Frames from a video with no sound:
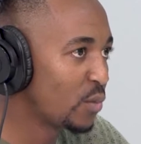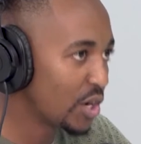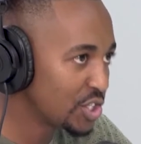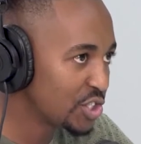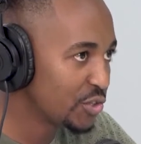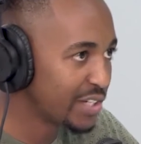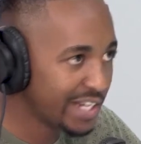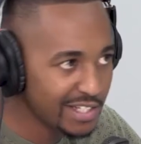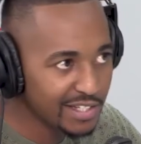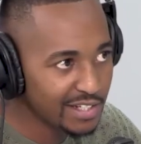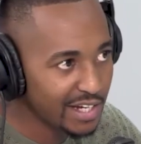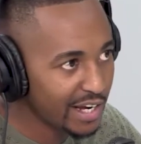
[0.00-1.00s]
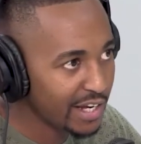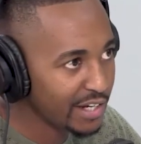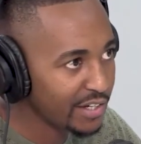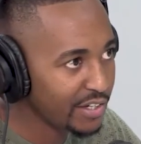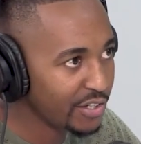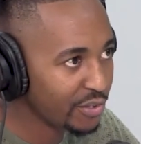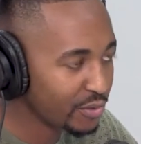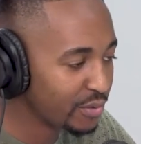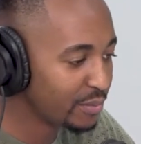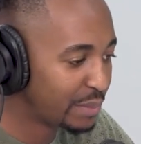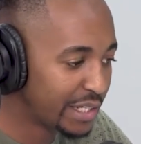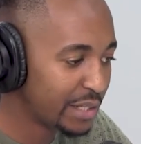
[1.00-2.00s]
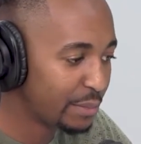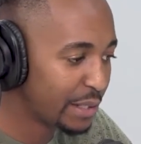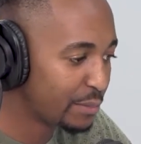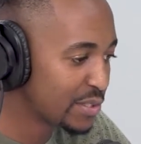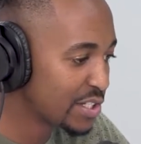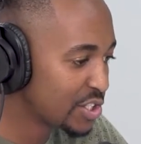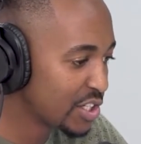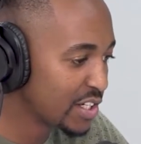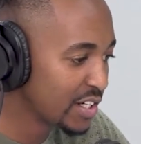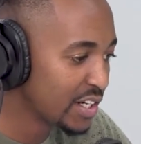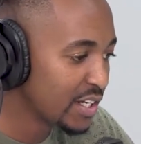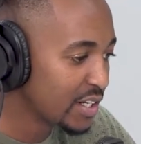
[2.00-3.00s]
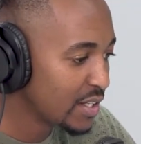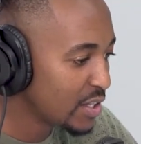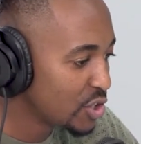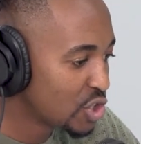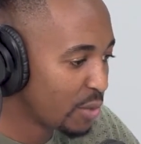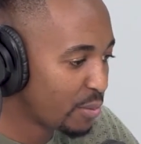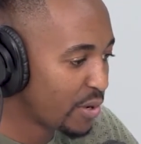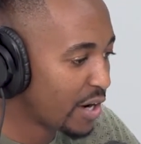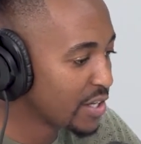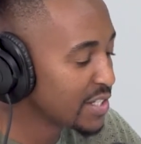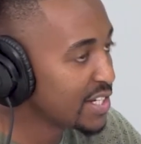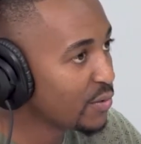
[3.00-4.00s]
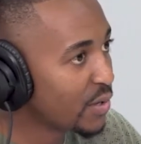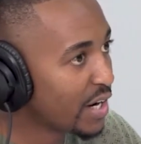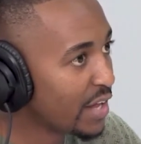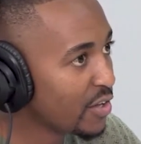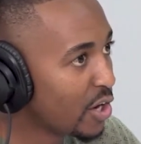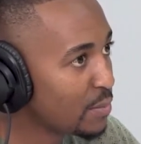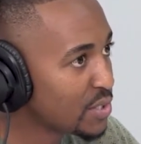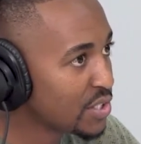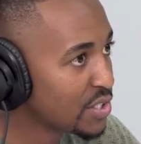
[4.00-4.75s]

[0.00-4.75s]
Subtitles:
watch your debts, and you'll be in a better position. Shop around and see what other options.